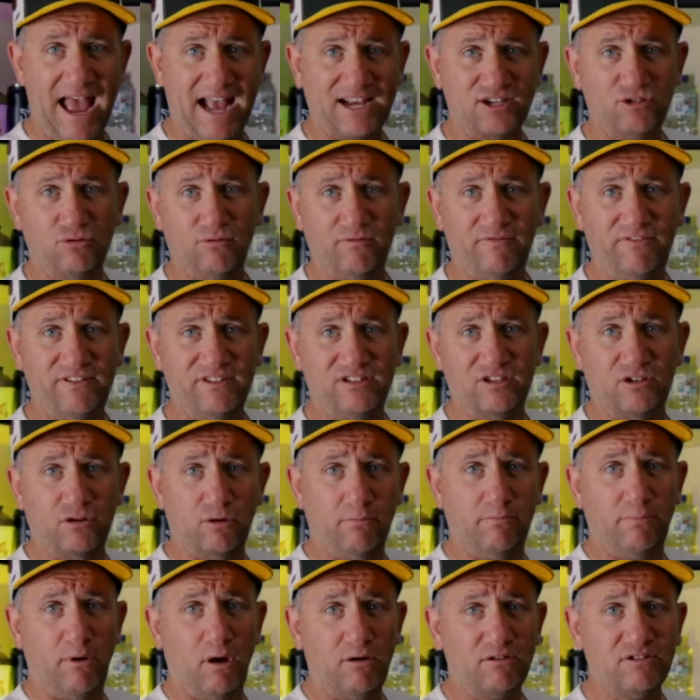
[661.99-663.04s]
actual physical
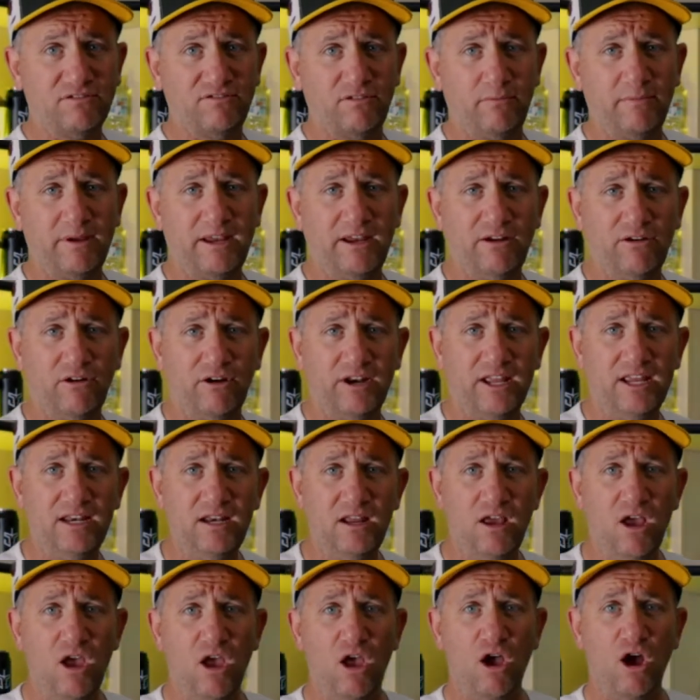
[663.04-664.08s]
box from here on in.
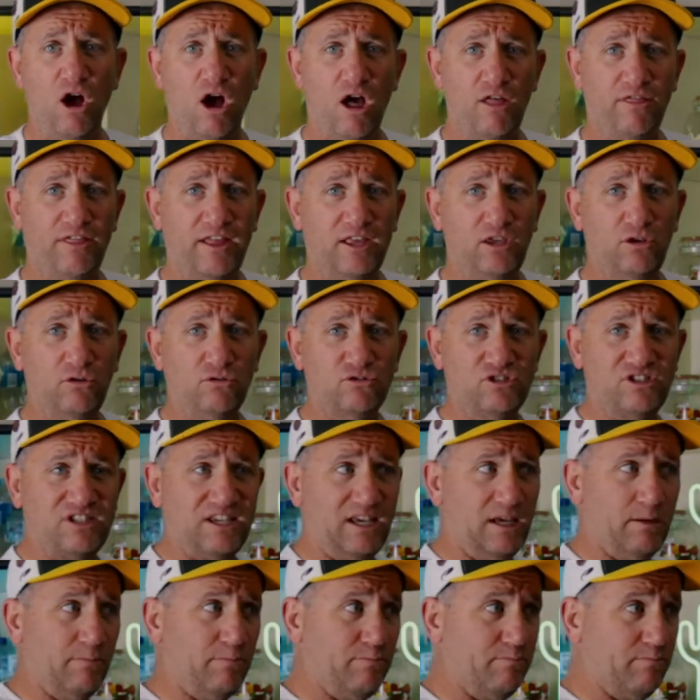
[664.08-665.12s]
I think you'll
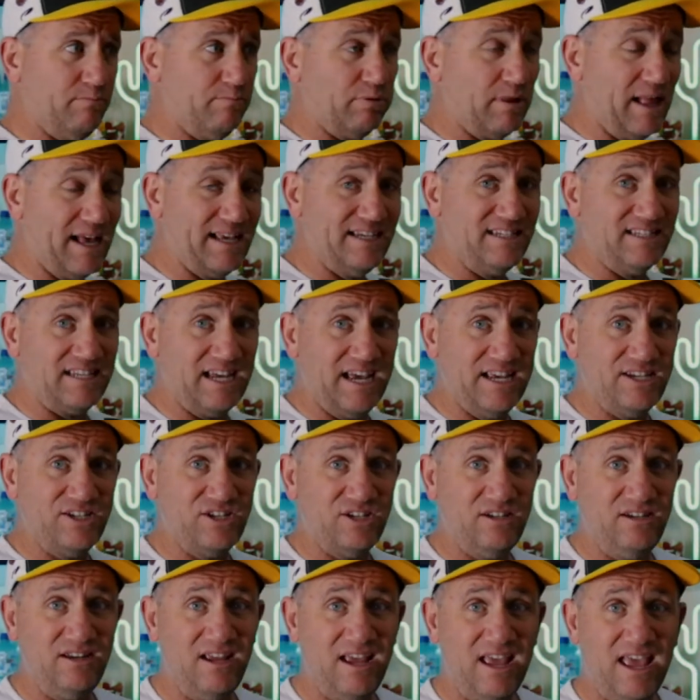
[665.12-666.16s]
see
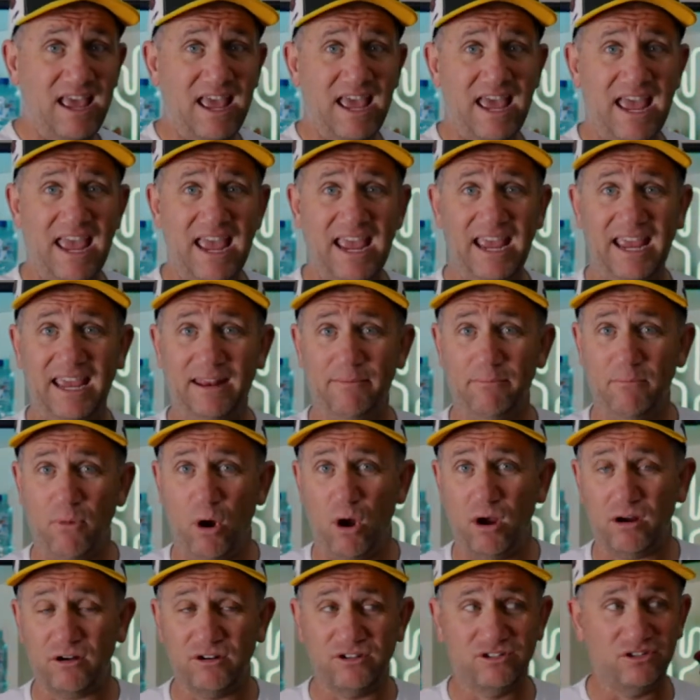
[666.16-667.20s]
PlayStation and
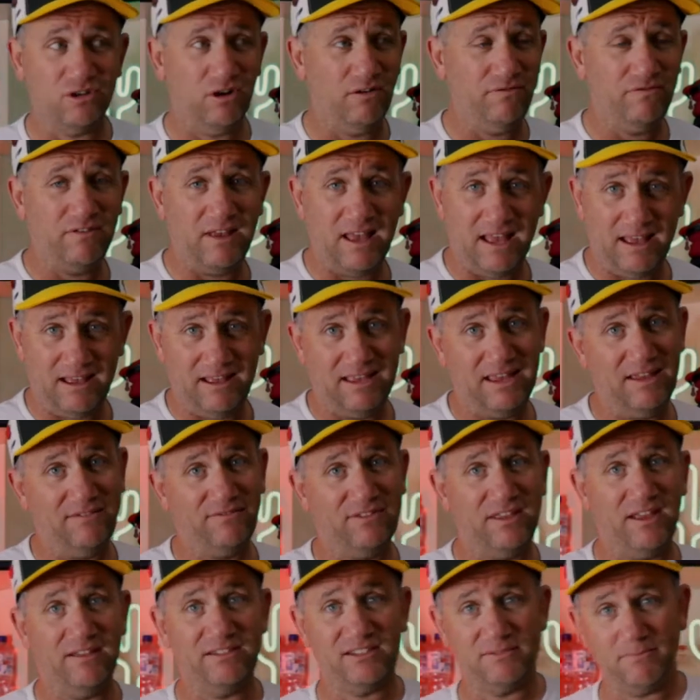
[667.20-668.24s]
Microsoft, if
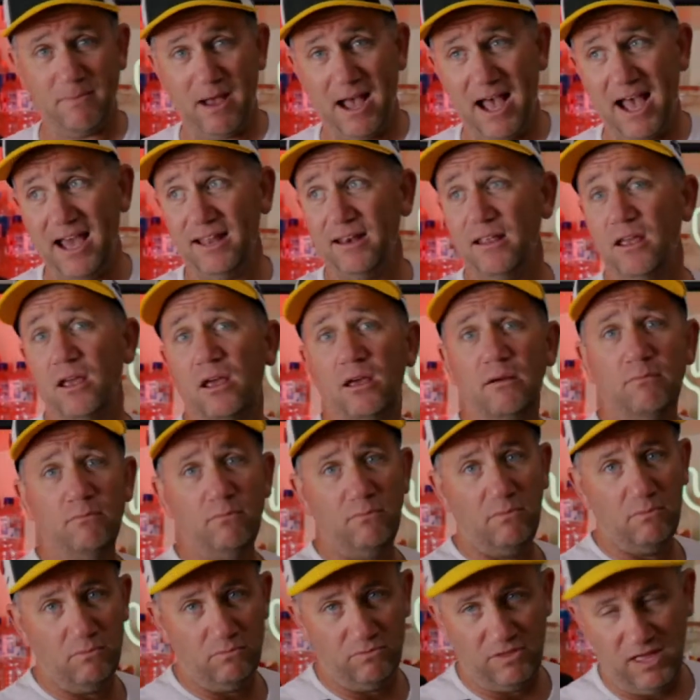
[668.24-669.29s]
they're smart,
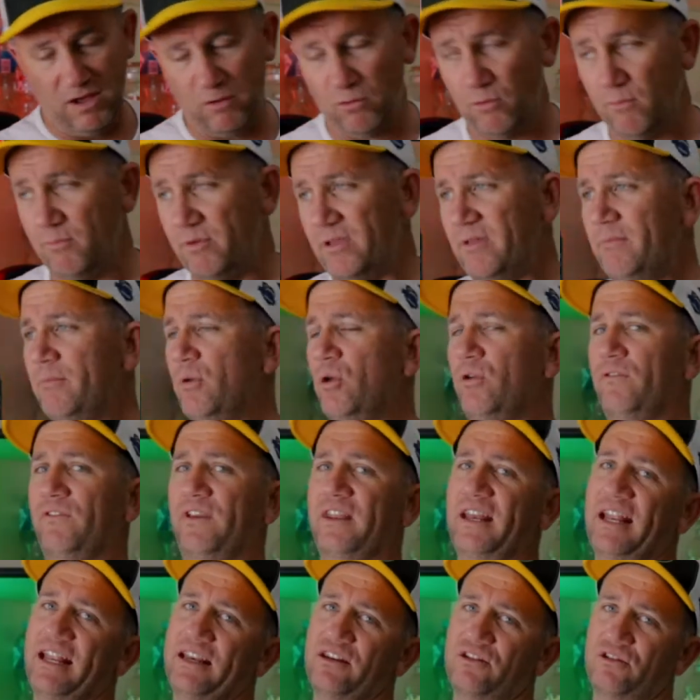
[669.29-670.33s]
they will be
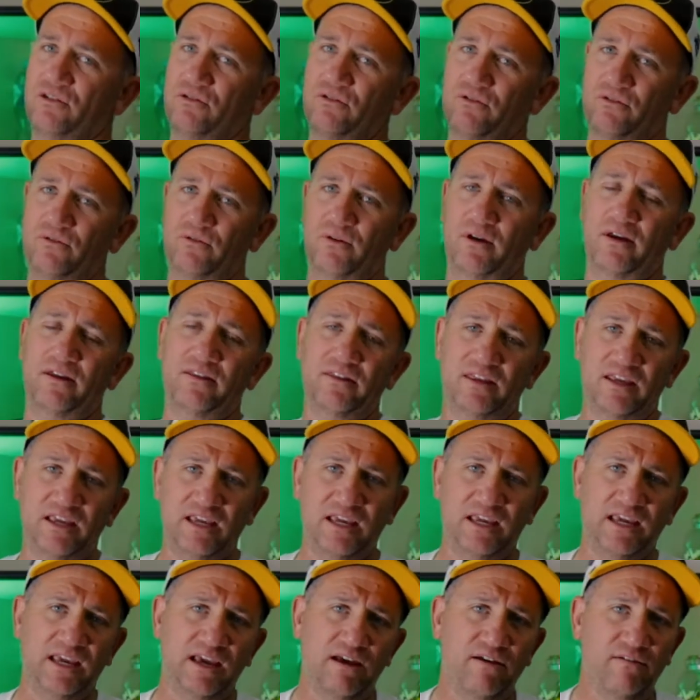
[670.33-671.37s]
moving into
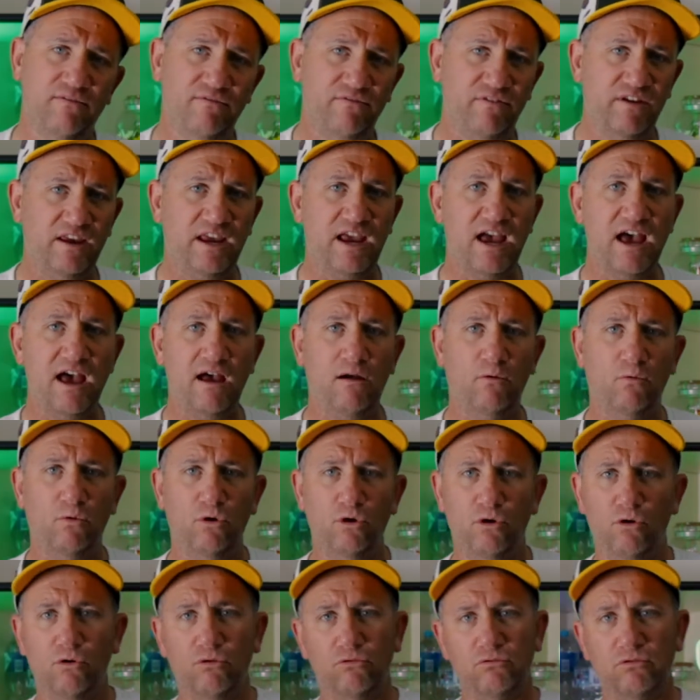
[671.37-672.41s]
the VR
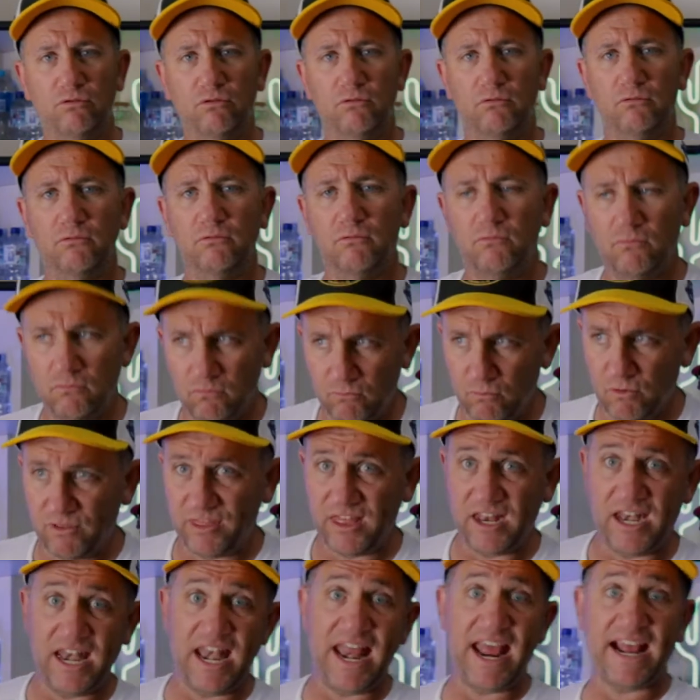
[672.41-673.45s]
world with
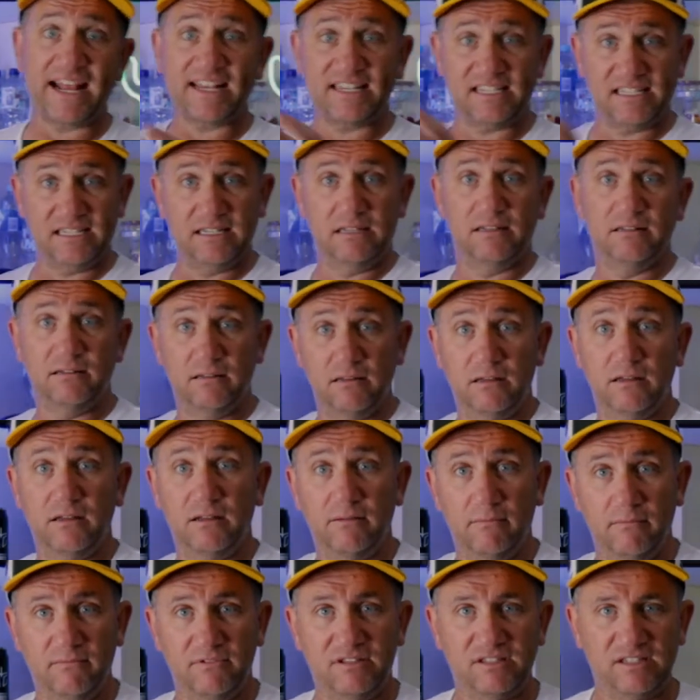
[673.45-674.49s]
the next
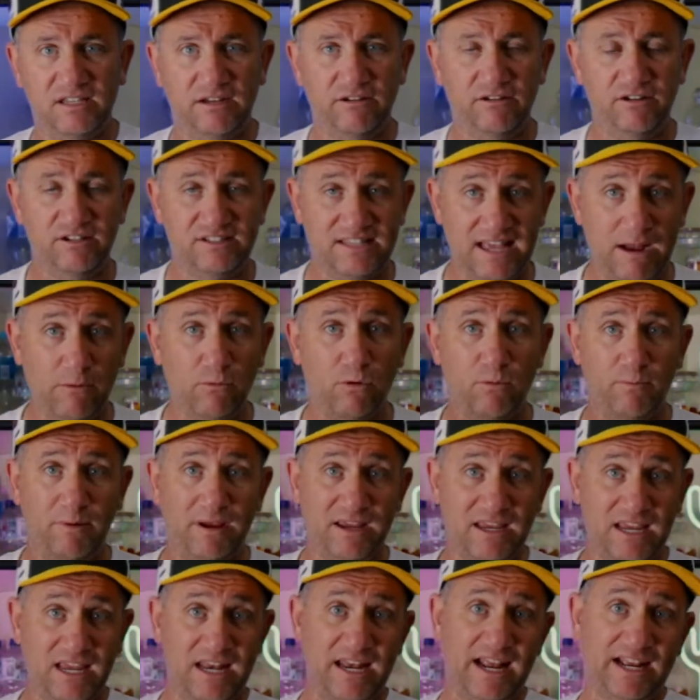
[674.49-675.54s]
series. That will be
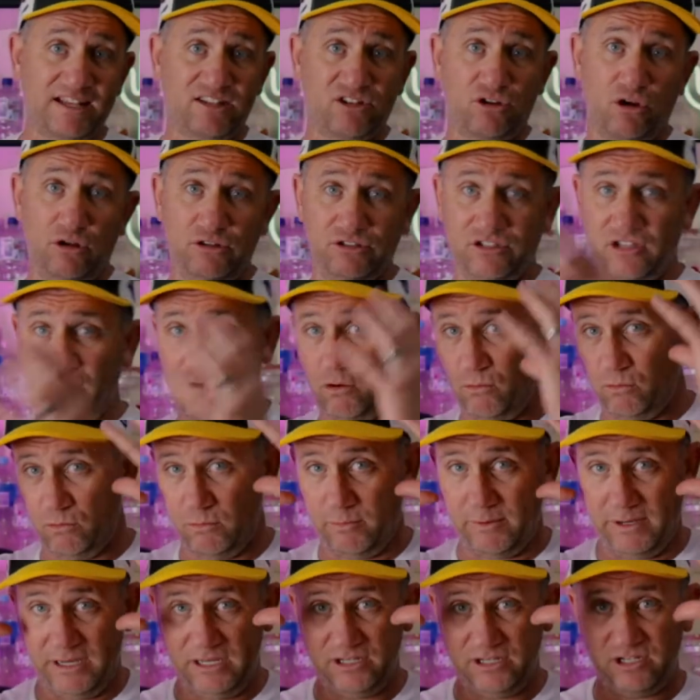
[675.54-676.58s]
your next console. Will
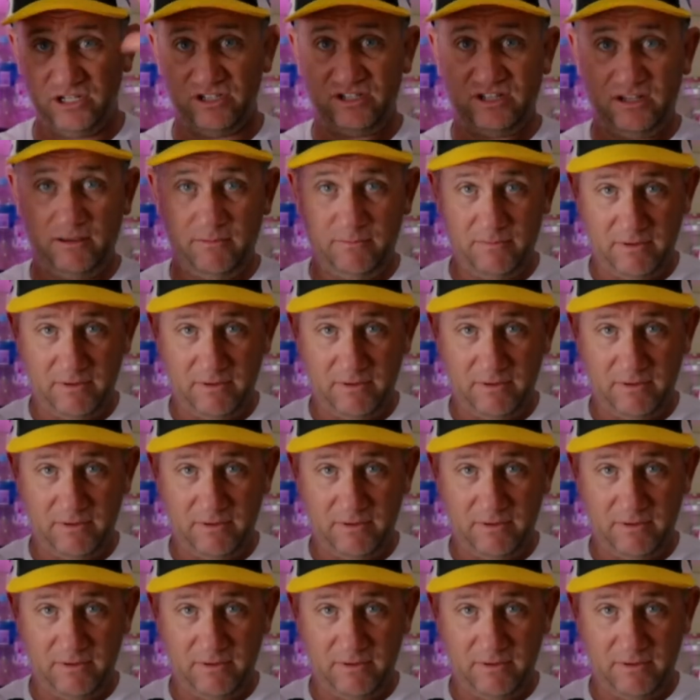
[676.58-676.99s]
be just